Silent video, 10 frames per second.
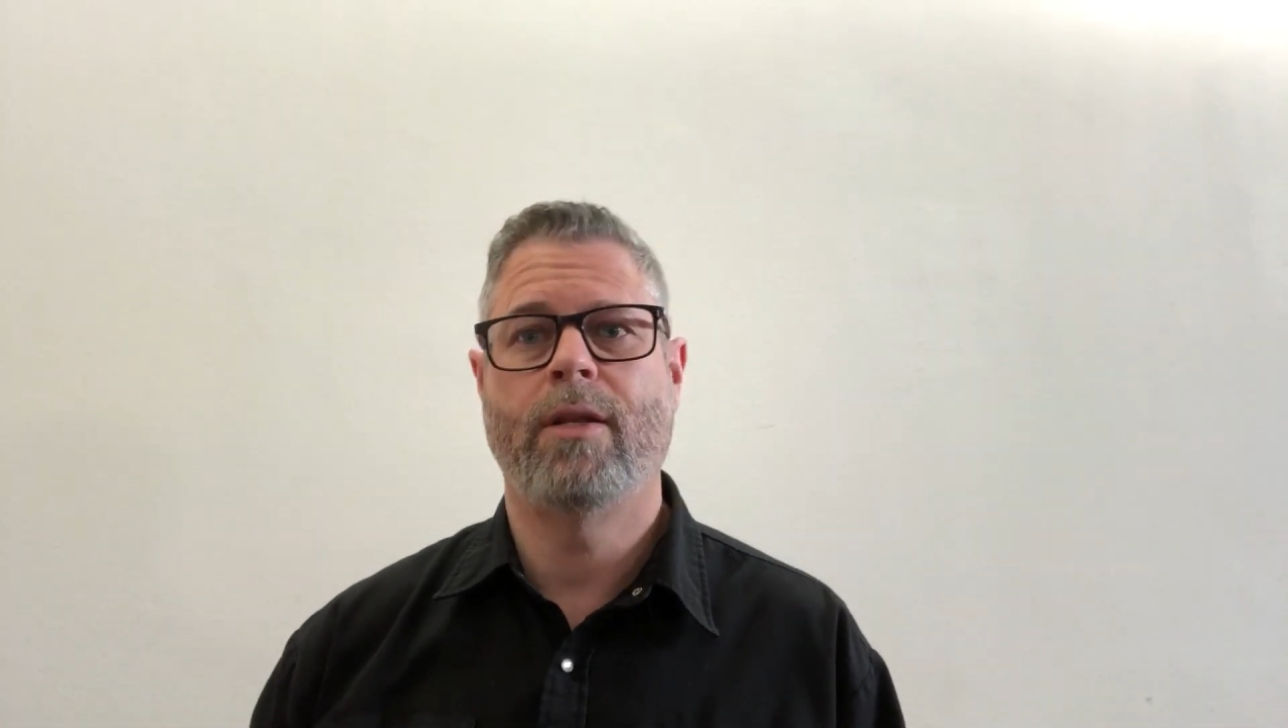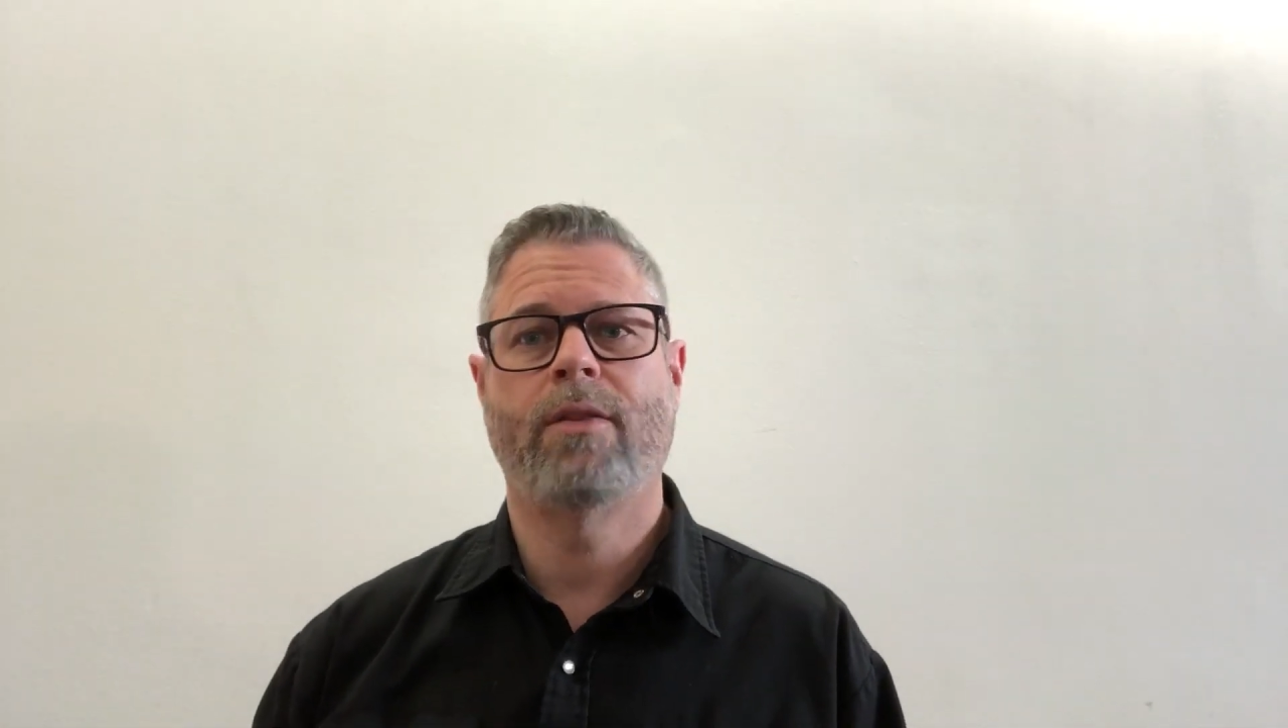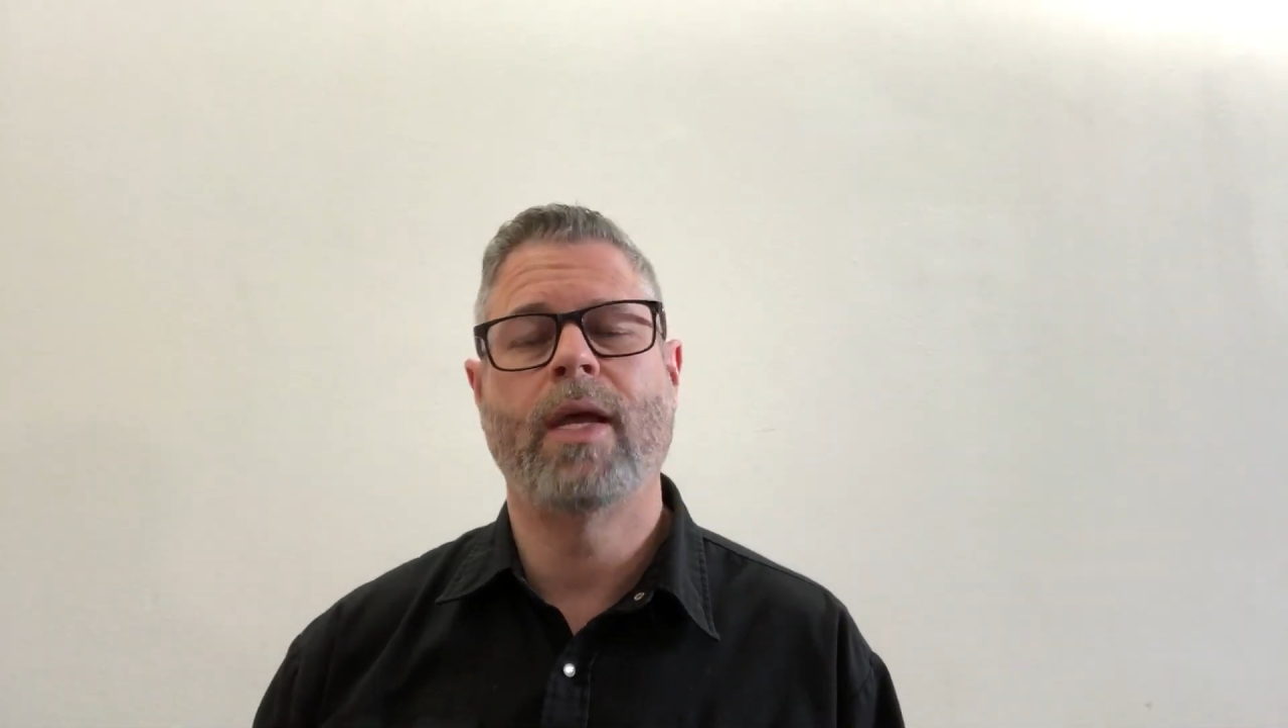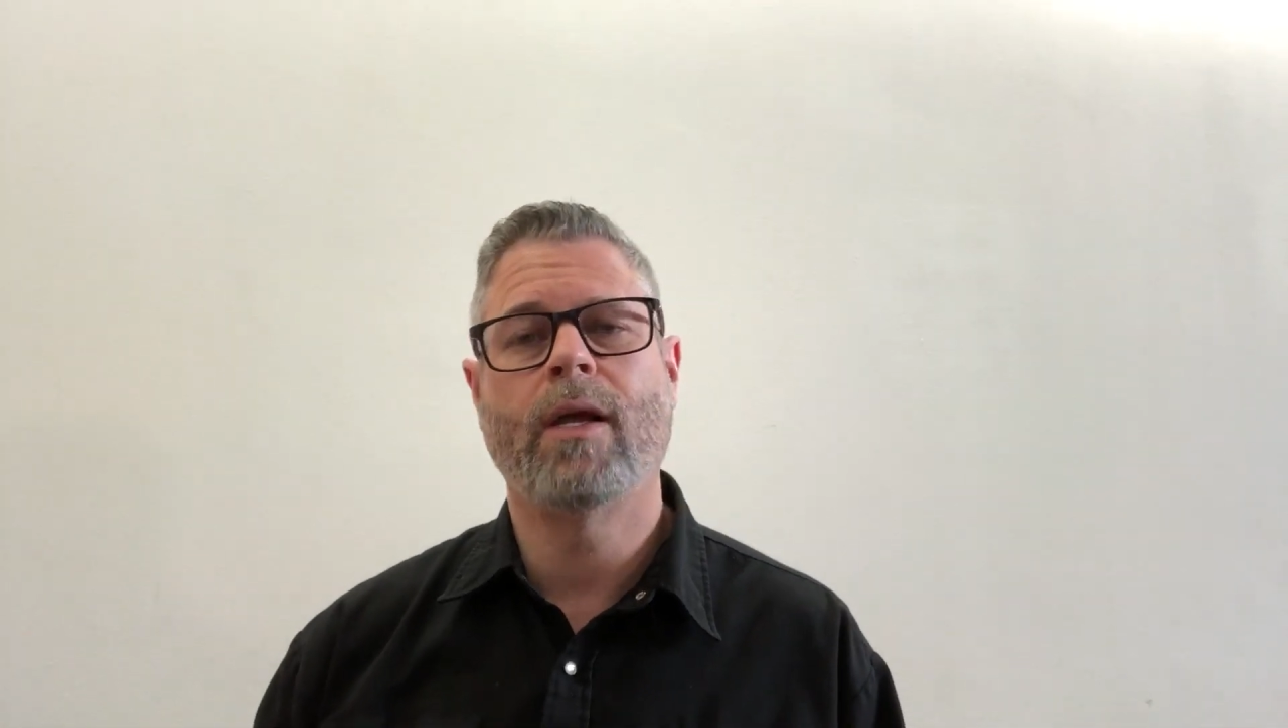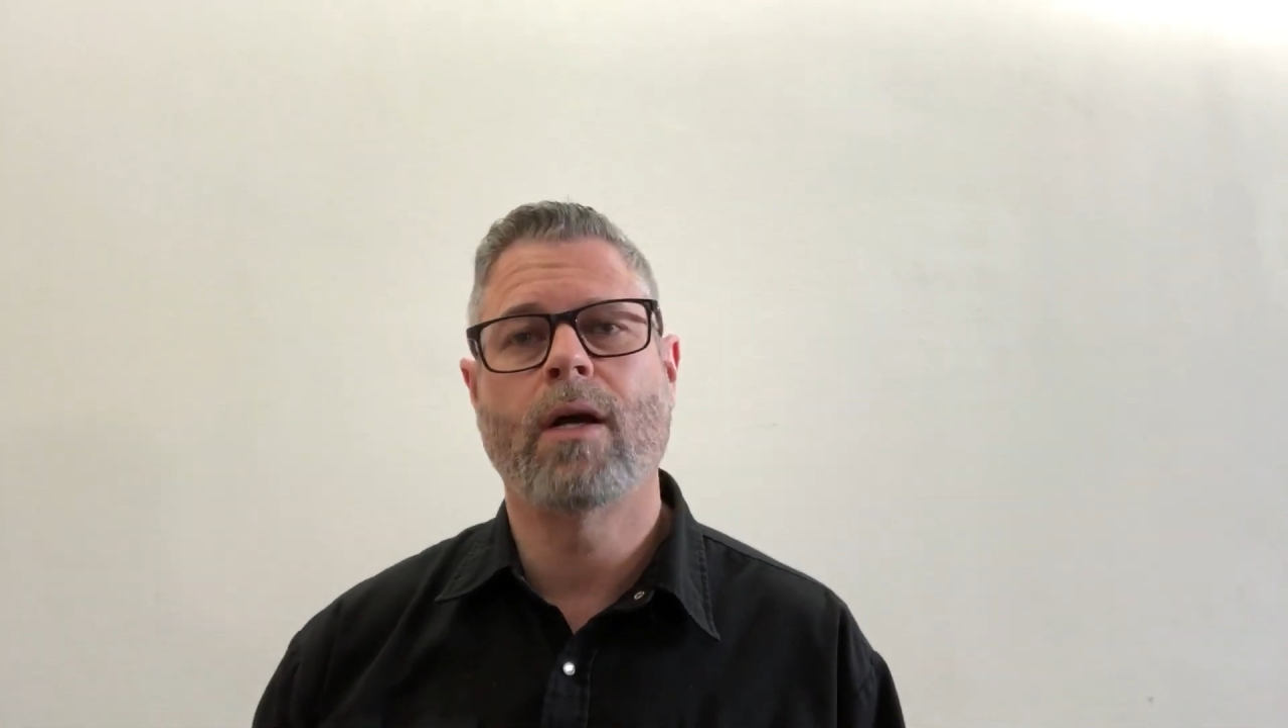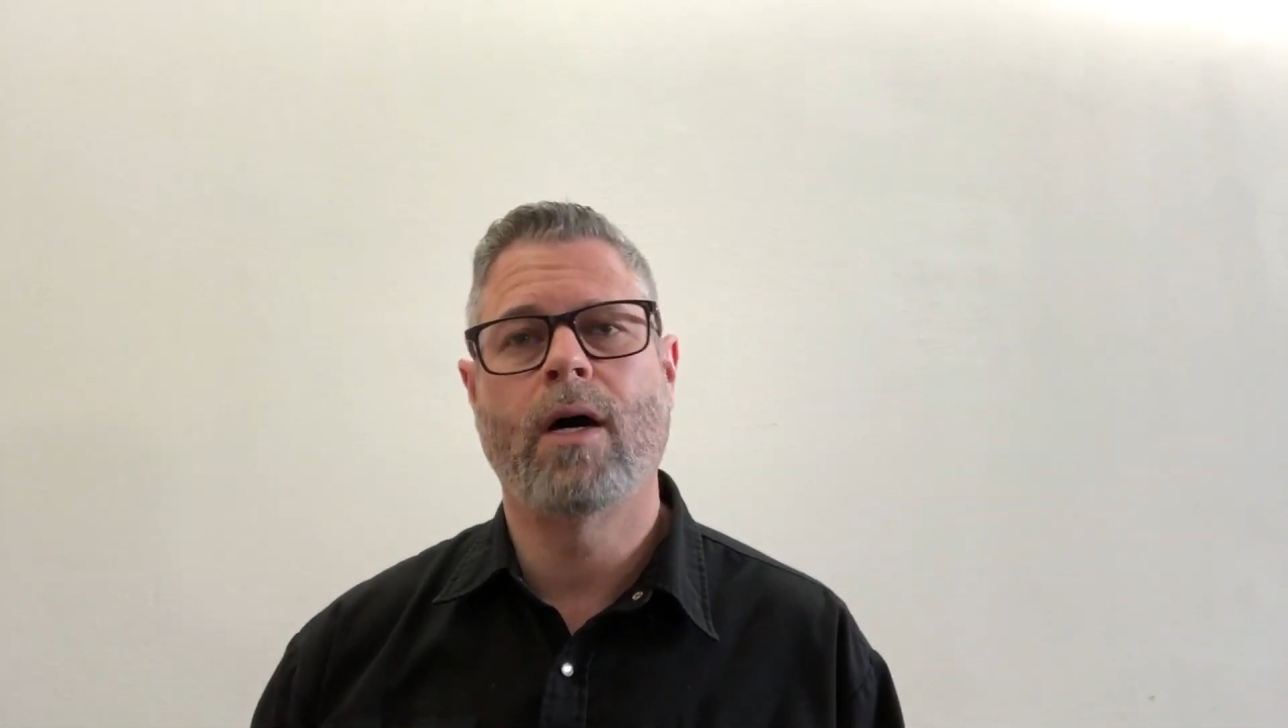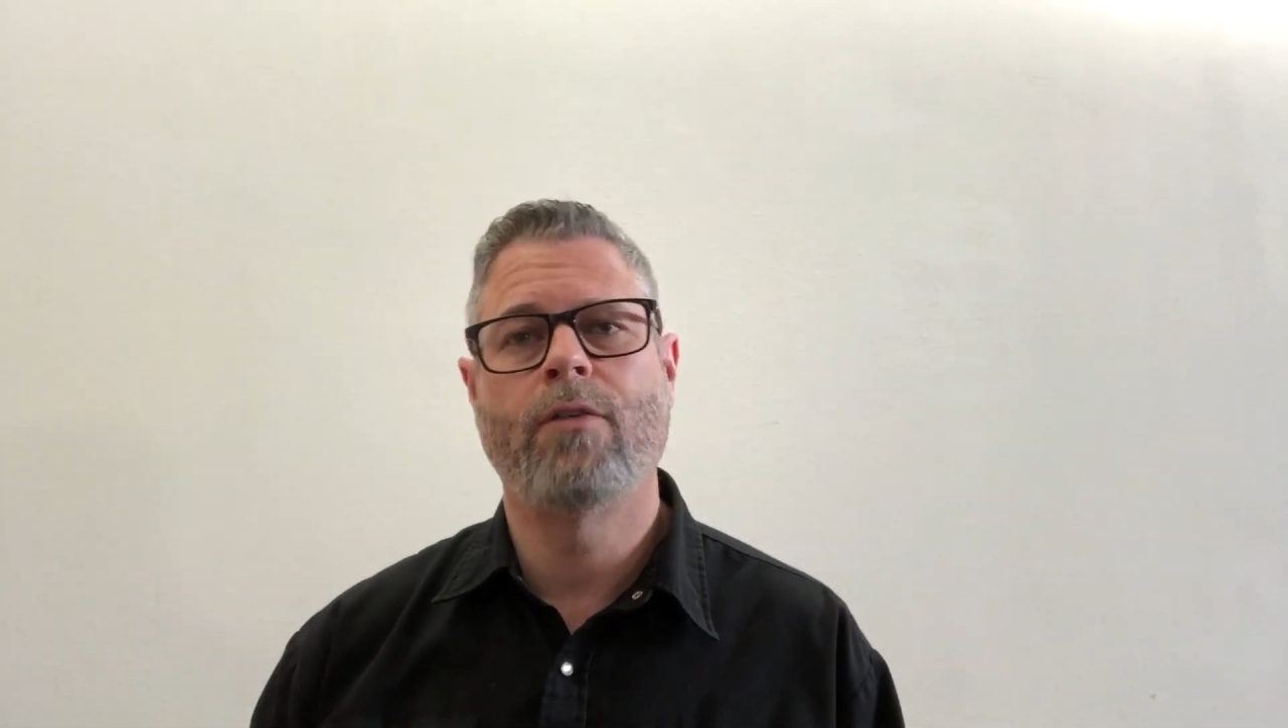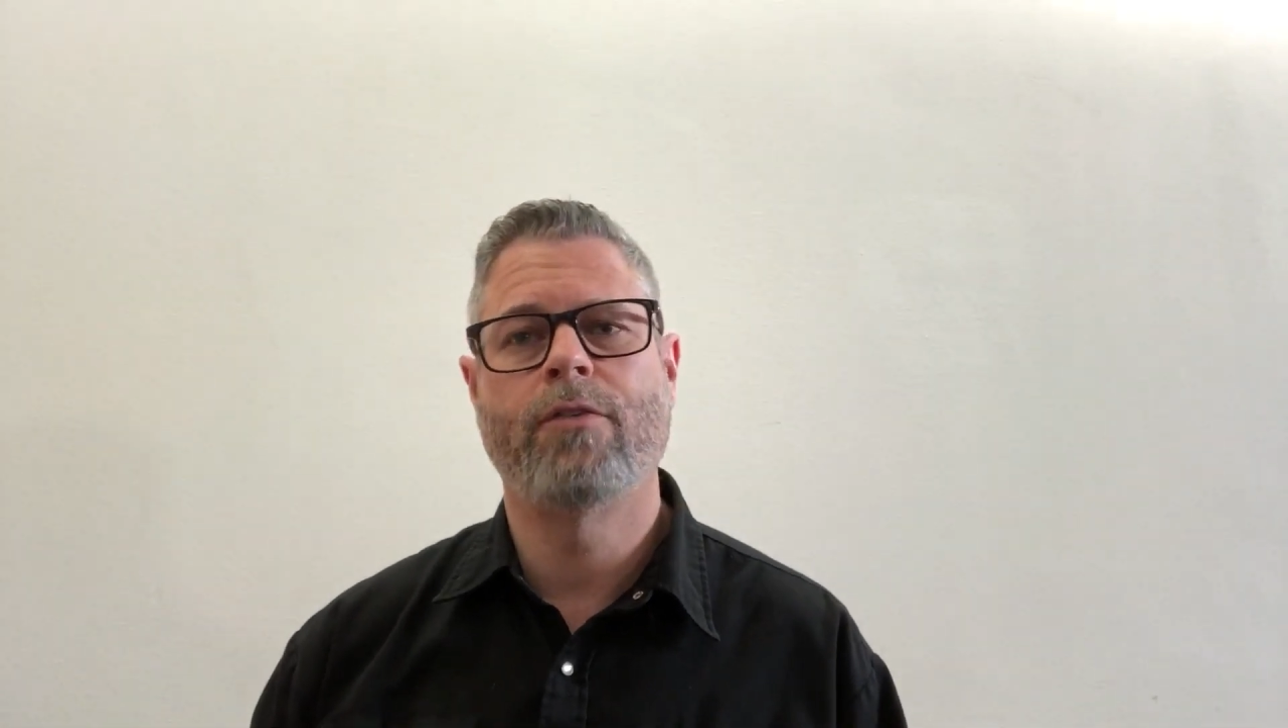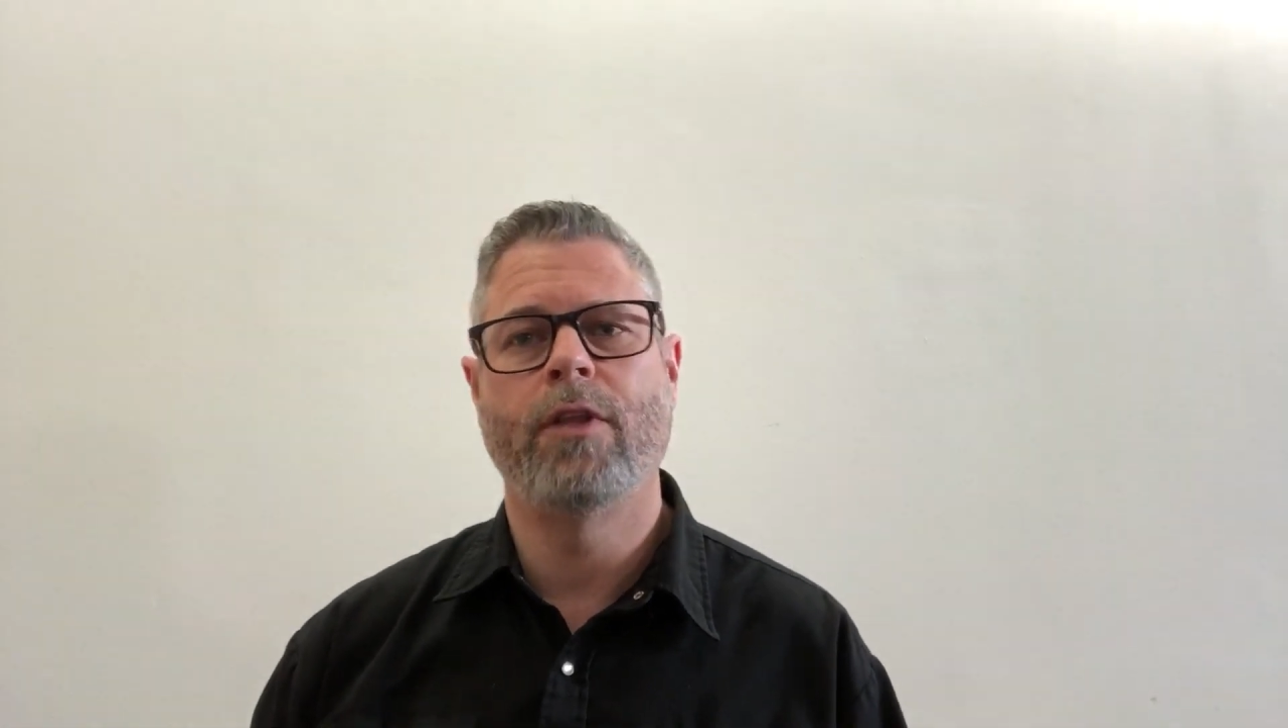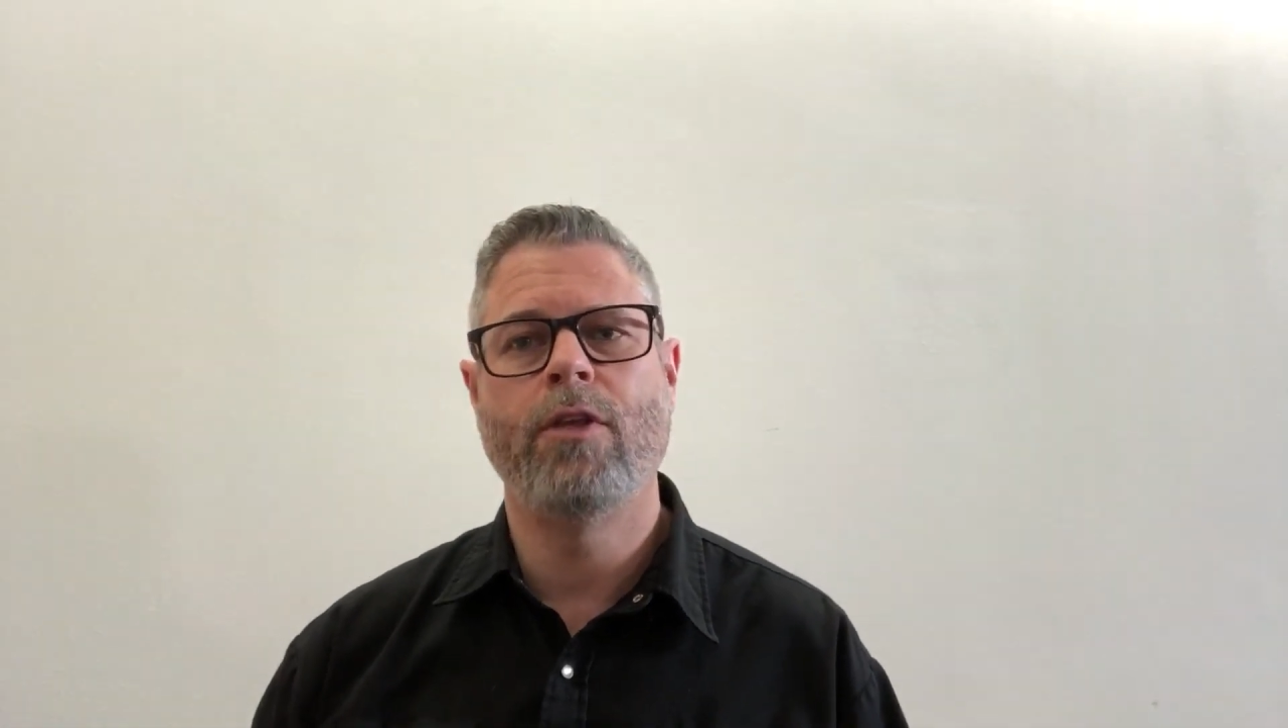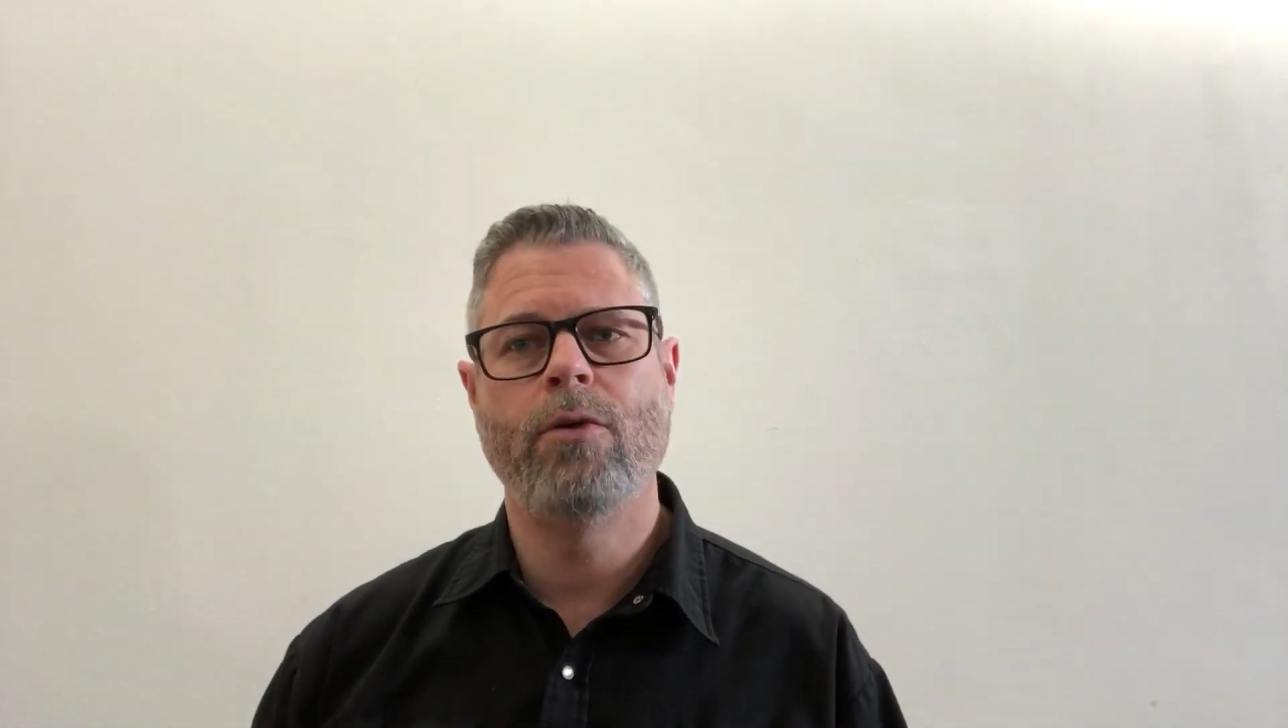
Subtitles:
and to thank God for the